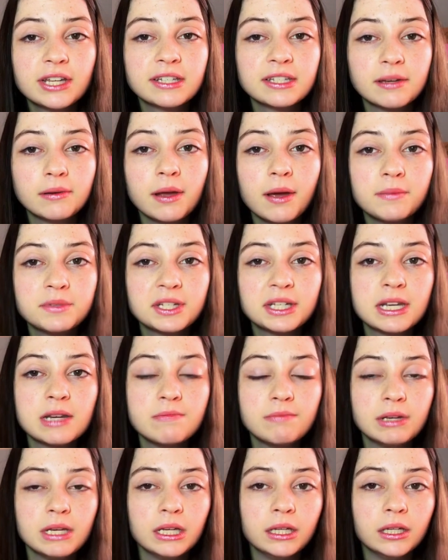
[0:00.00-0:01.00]
like, sometimes it
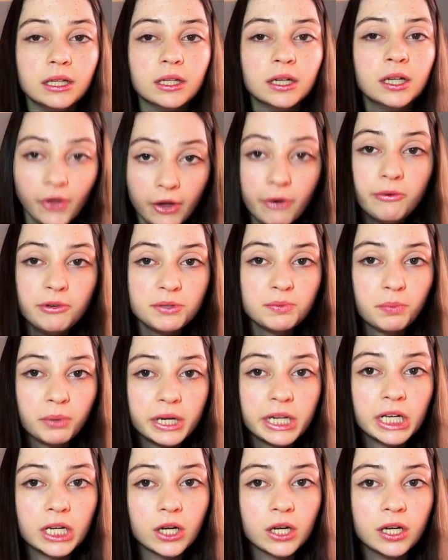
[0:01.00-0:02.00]
can be, it was
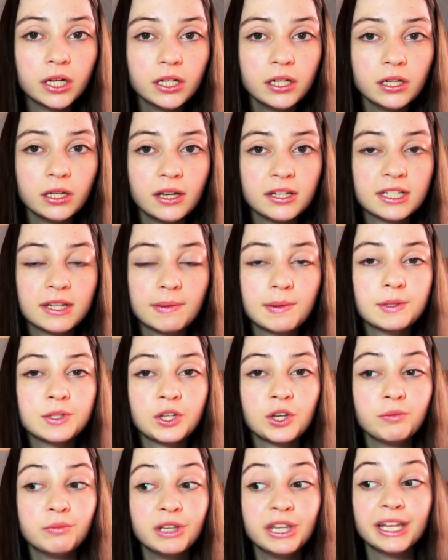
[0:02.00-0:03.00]
pretty good, and sometimes
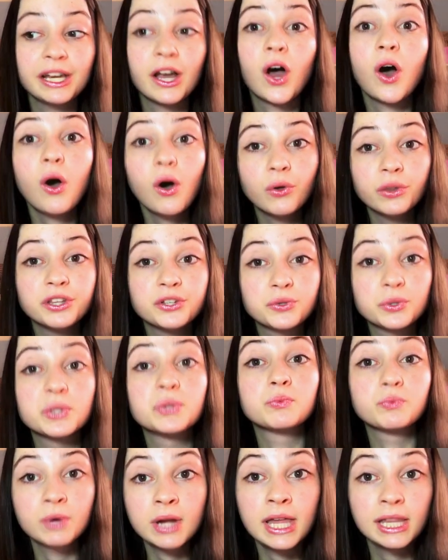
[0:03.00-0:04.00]
it can be like, oh, this
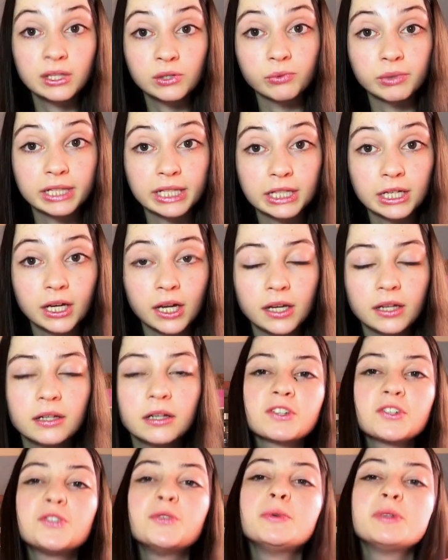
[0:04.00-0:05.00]
was really good.
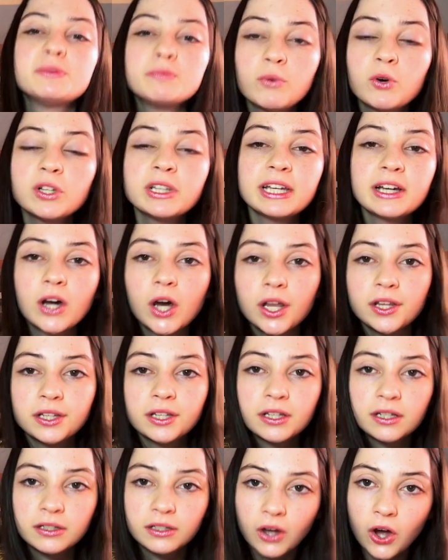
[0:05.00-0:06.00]
So it's more like on
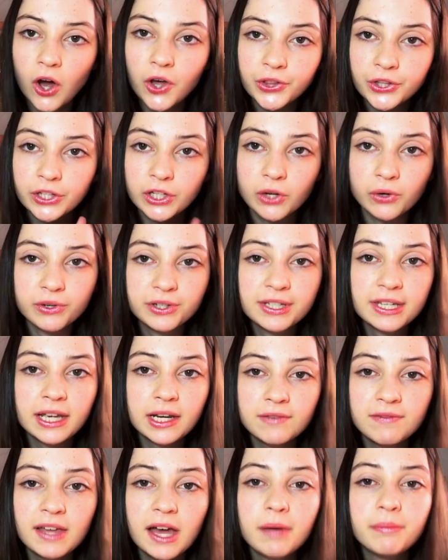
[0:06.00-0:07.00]
the lower side
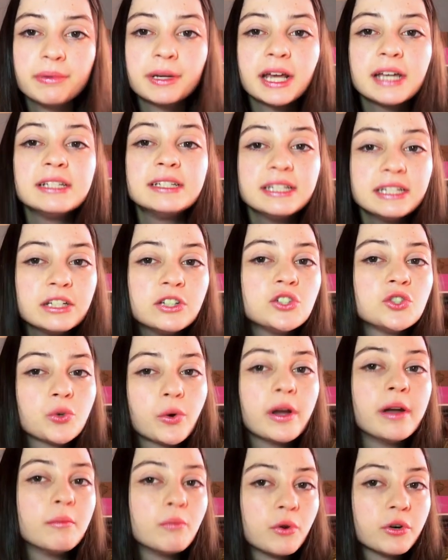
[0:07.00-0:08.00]
of that, but I did
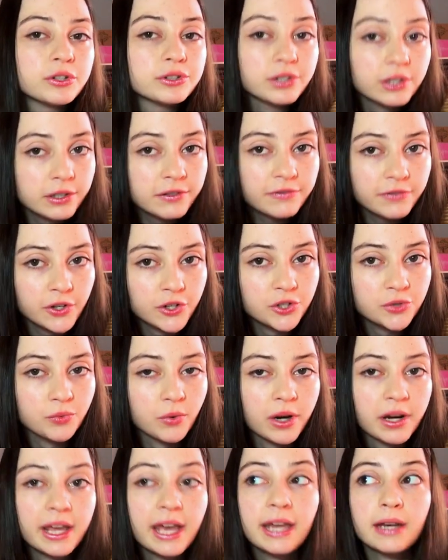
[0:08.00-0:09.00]
enjoy it more than the first
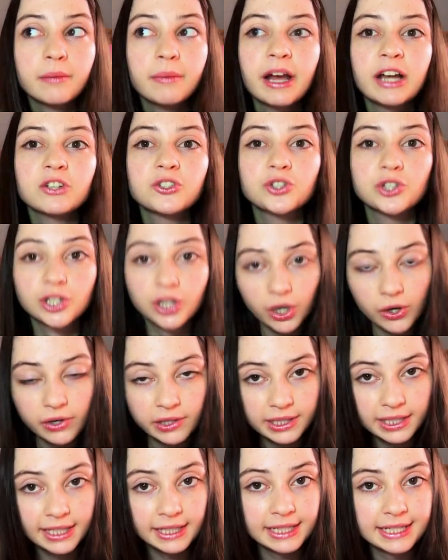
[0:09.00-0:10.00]
one, and I'm actually
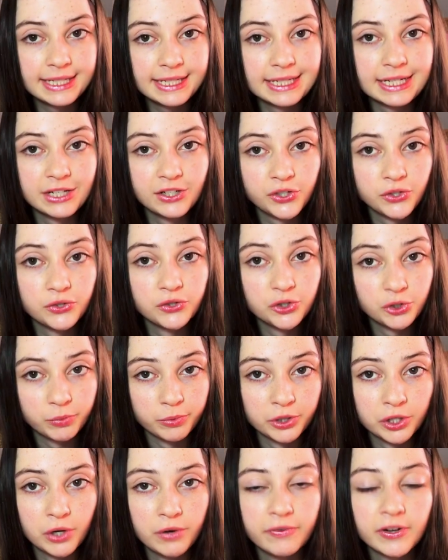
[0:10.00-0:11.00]
currently listening to
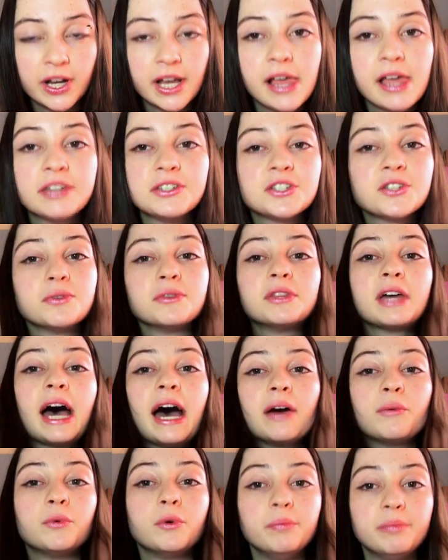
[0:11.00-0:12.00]
Supernova, and so
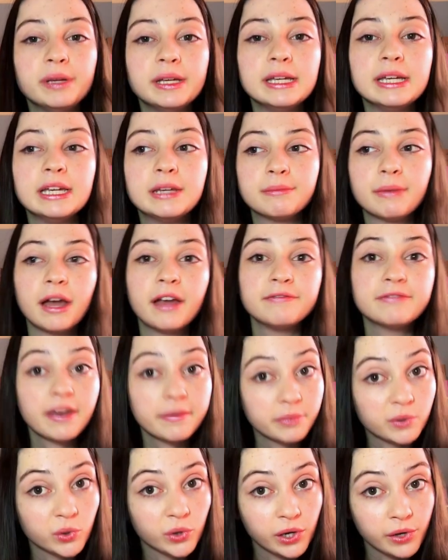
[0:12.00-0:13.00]
that will be in my
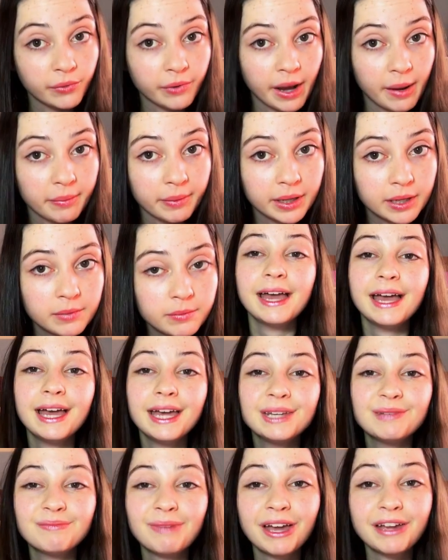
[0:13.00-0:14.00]
February wrap-up.
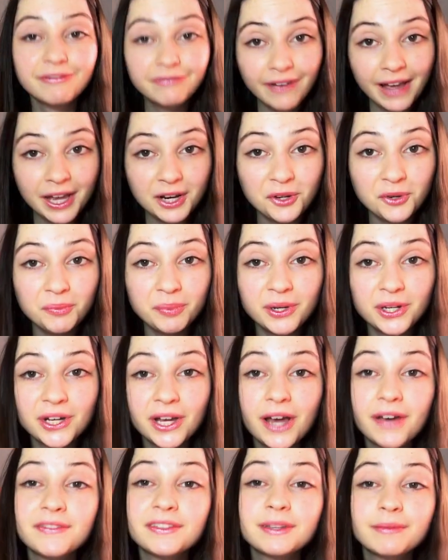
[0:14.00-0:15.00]
And my final book
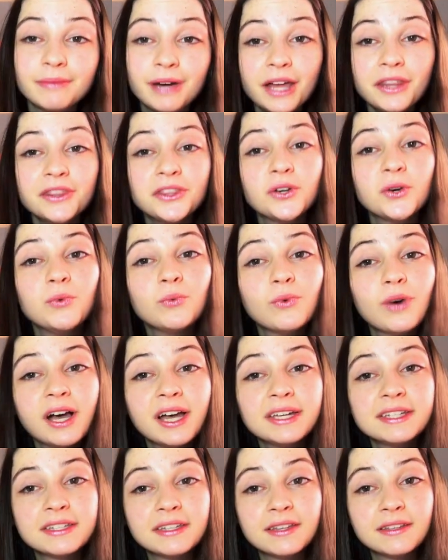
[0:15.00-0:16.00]
of the month
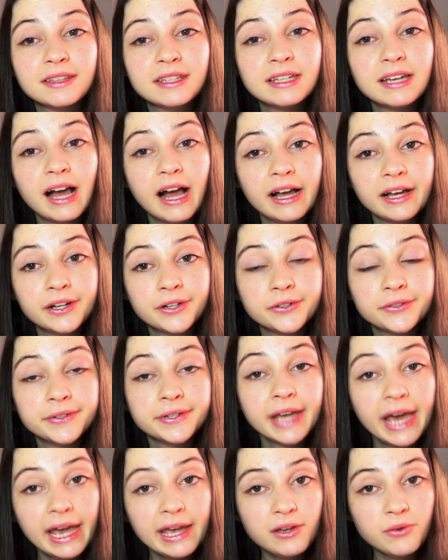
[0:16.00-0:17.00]
was The Iron
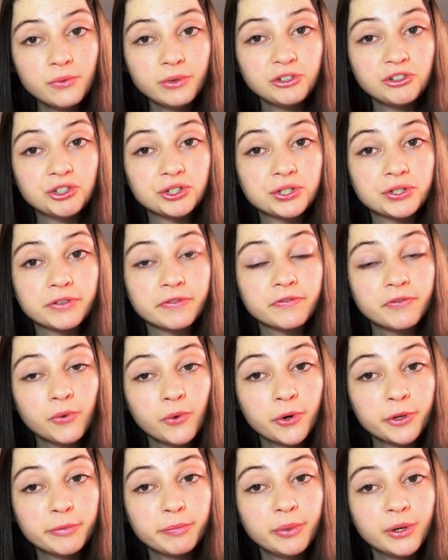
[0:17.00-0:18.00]
Knight, which is the
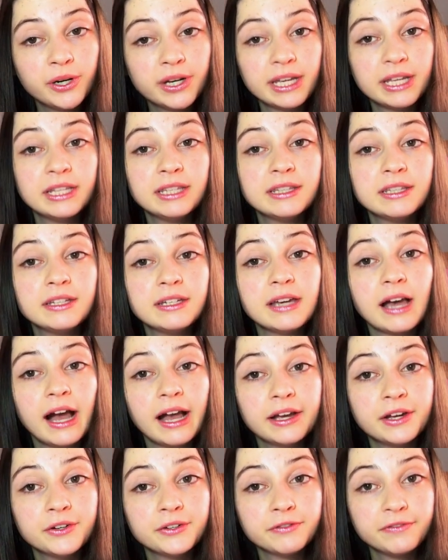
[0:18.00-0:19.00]
4th book in the
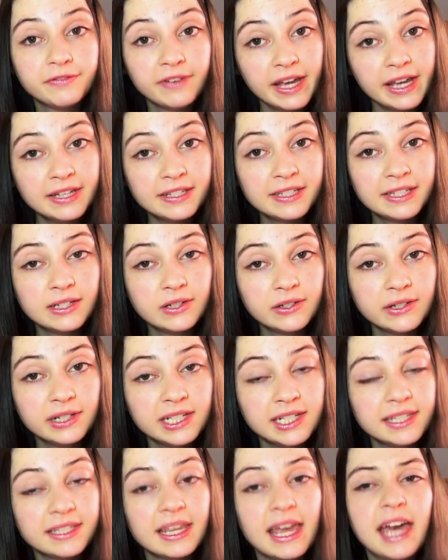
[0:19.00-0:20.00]
Iron Fae
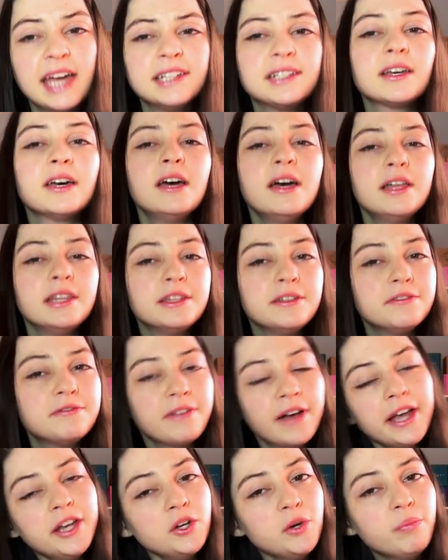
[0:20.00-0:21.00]
series, and the
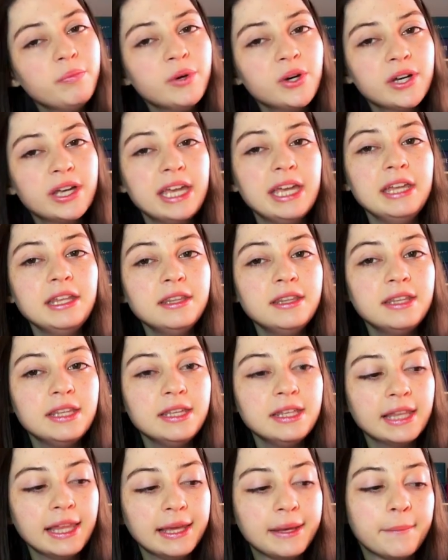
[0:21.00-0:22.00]
final book in
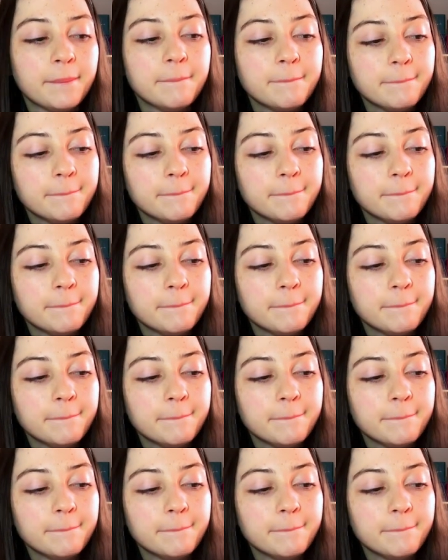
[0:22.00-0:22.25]
the, like,